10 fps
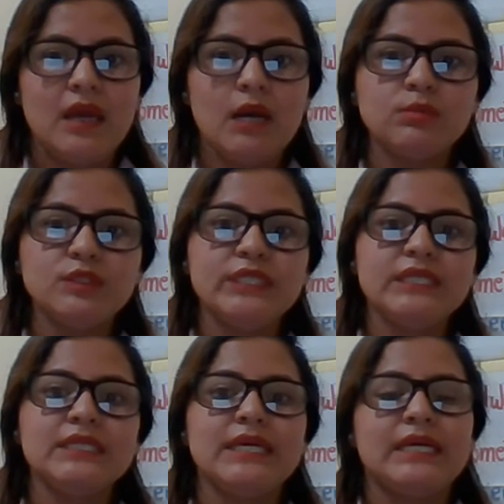about
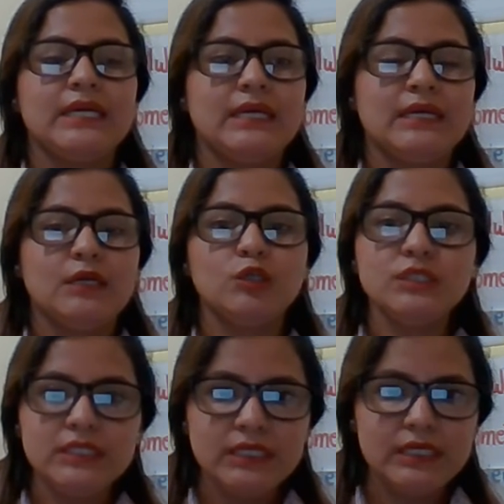in the
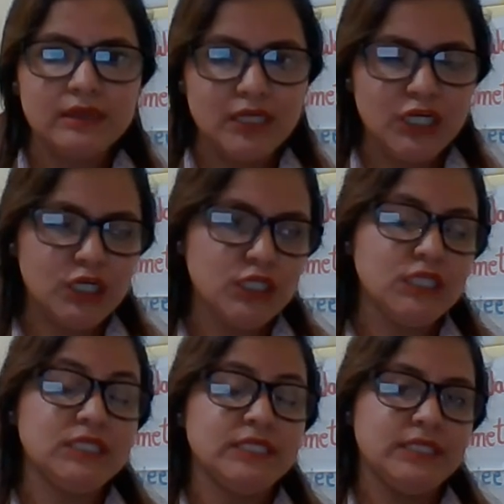considered
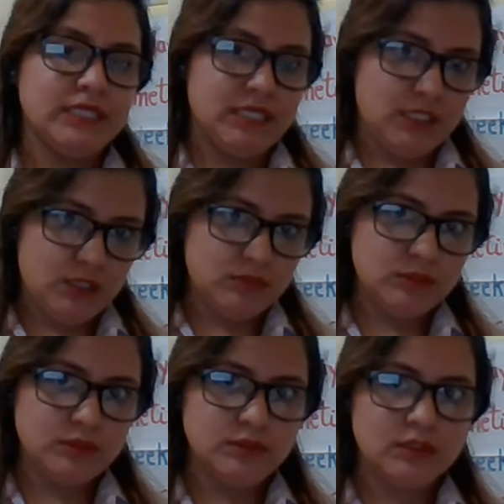learning techniques.